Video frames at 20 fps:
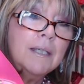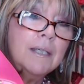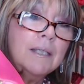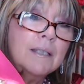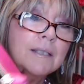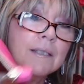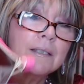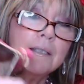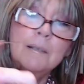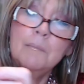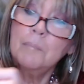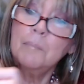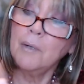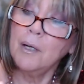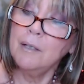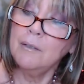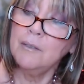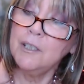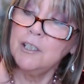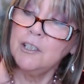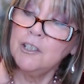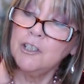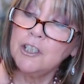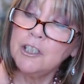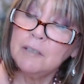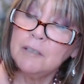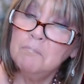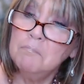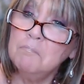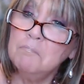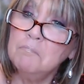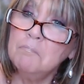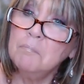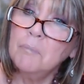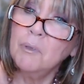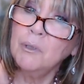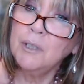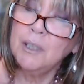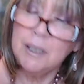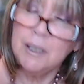it's a brownish
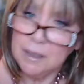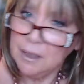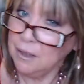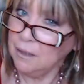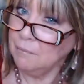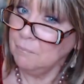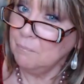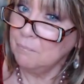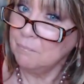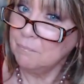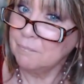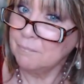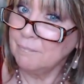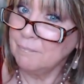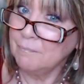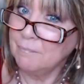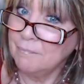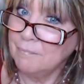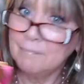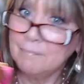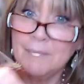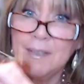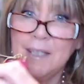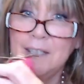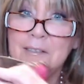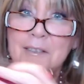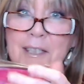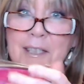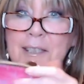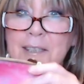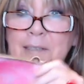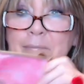burgundy. Alrighty,